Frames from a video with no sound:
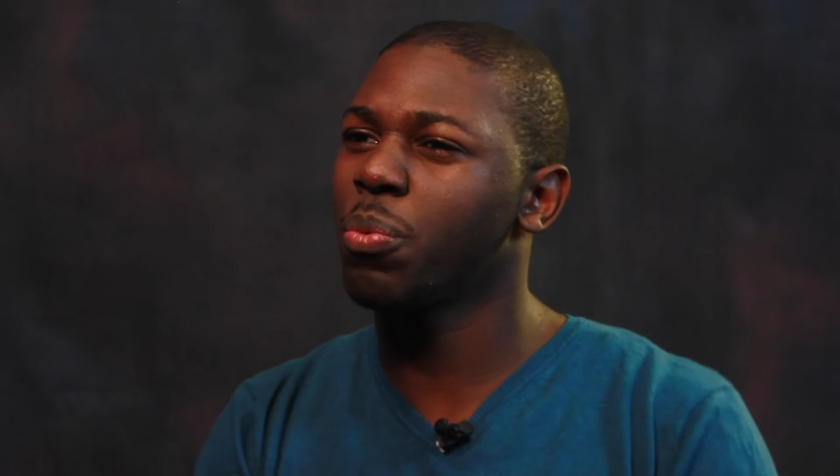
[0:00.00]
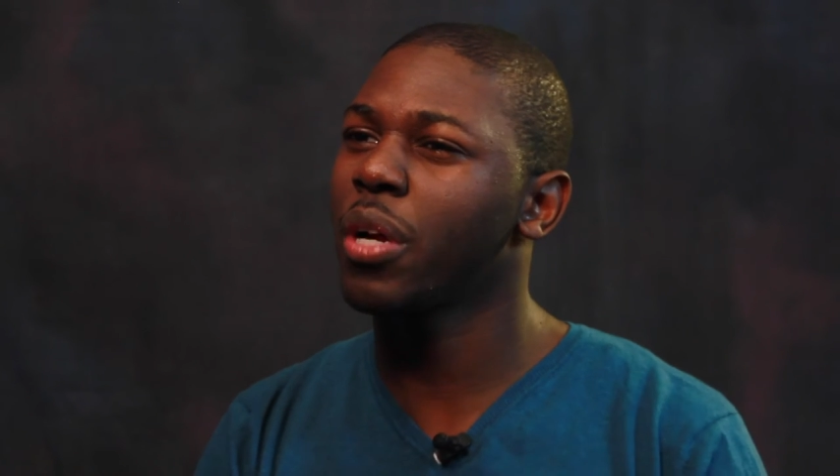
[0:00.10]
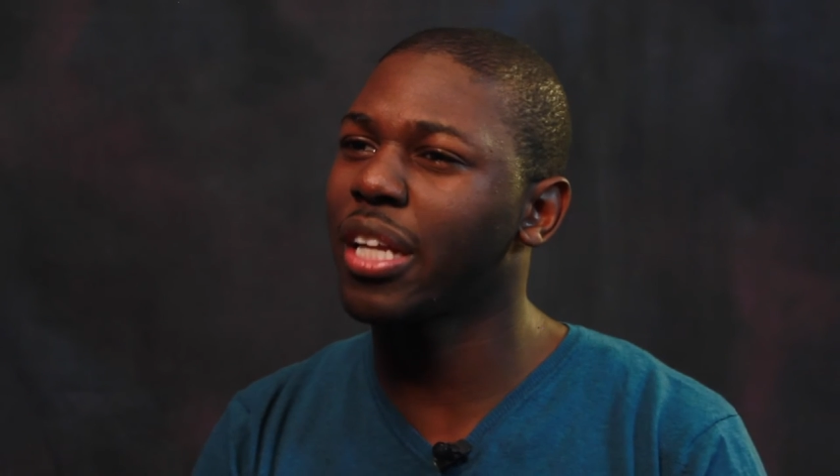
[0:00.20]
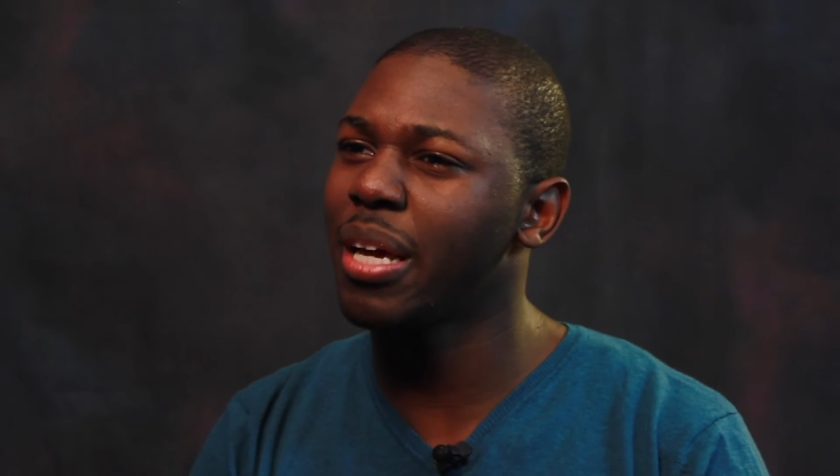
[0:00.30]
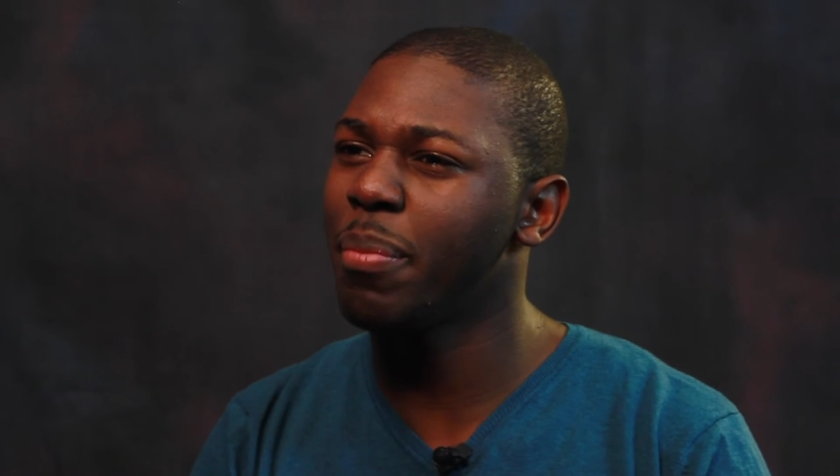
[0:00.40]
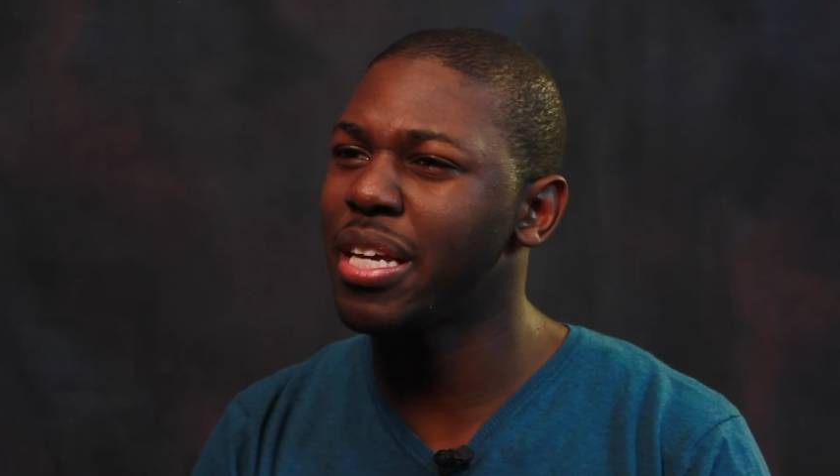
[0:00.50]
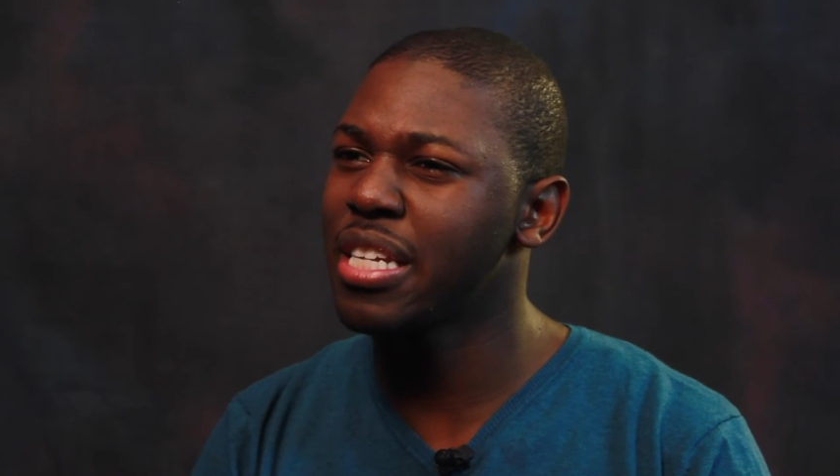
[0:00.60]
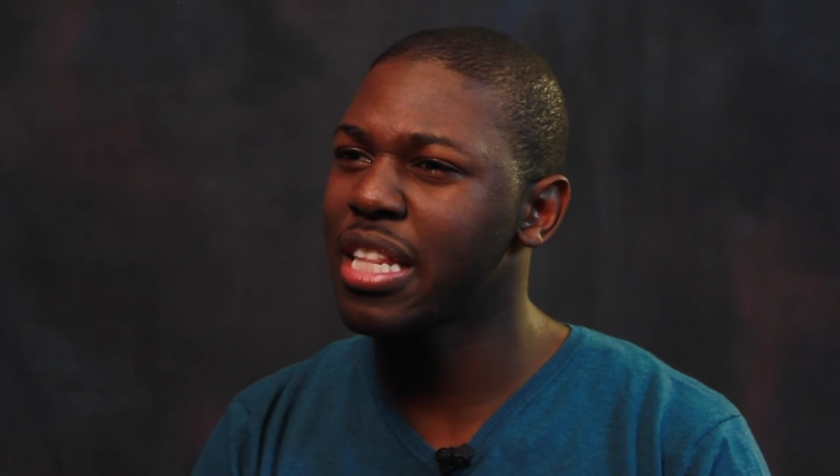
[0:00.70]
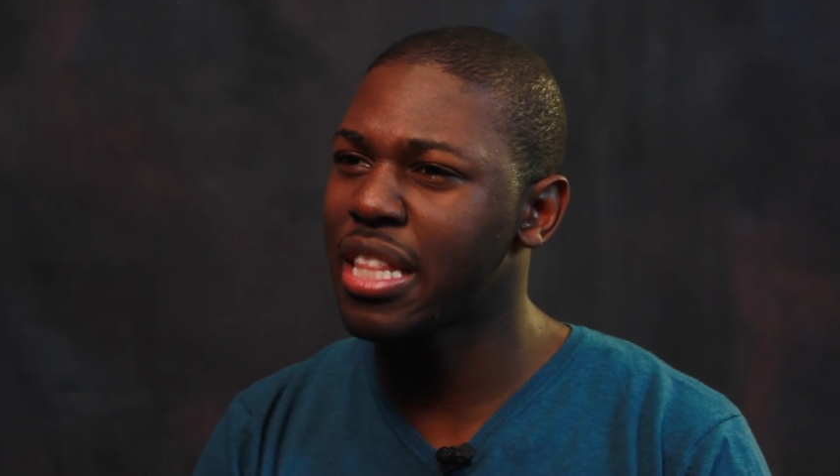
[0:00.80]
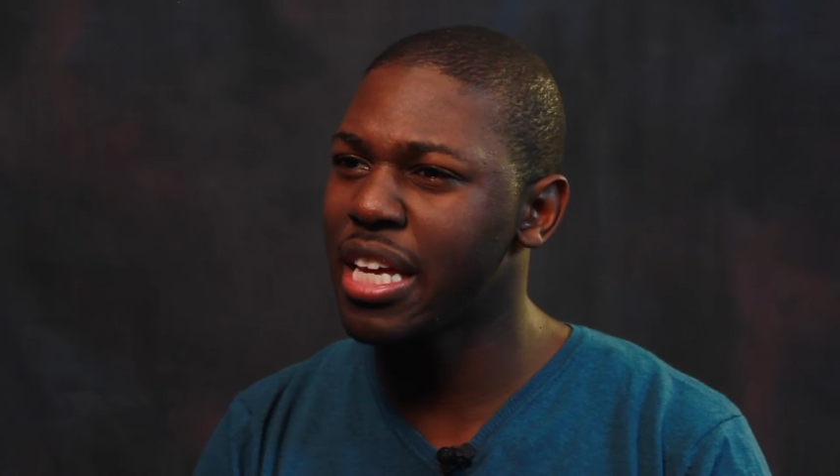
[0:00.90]
a really
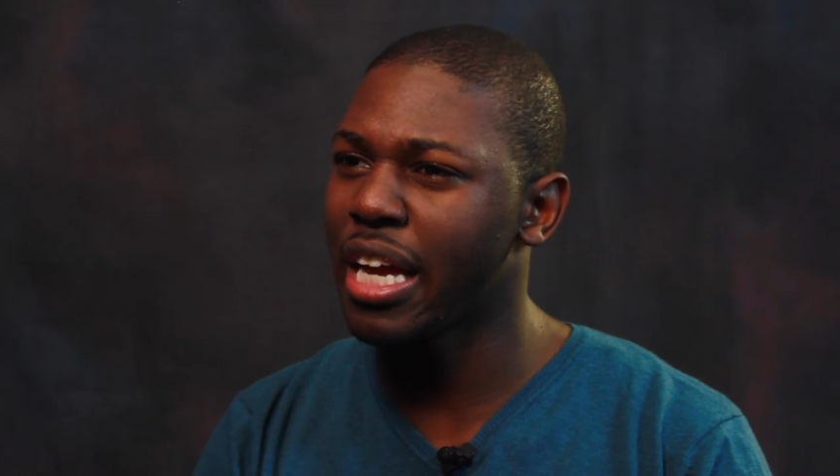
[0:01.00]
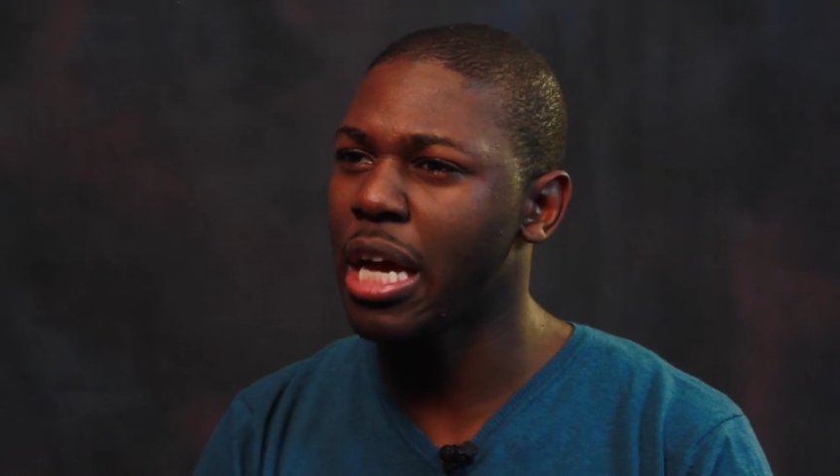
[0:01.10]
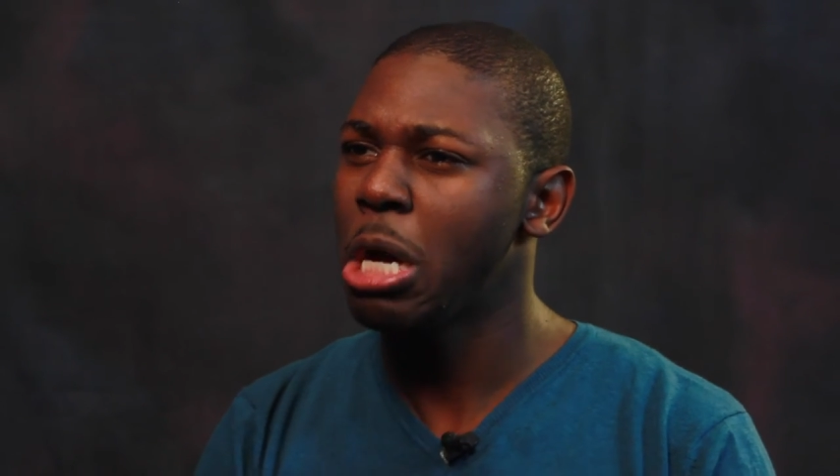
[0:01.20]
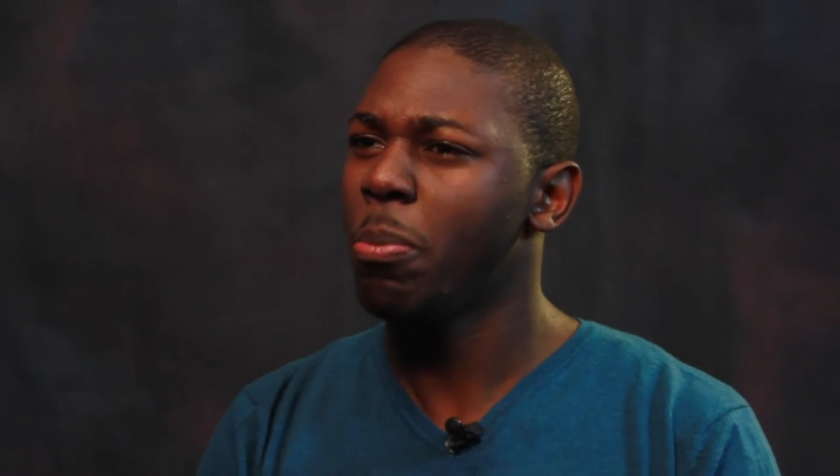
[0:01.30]
amazing thing.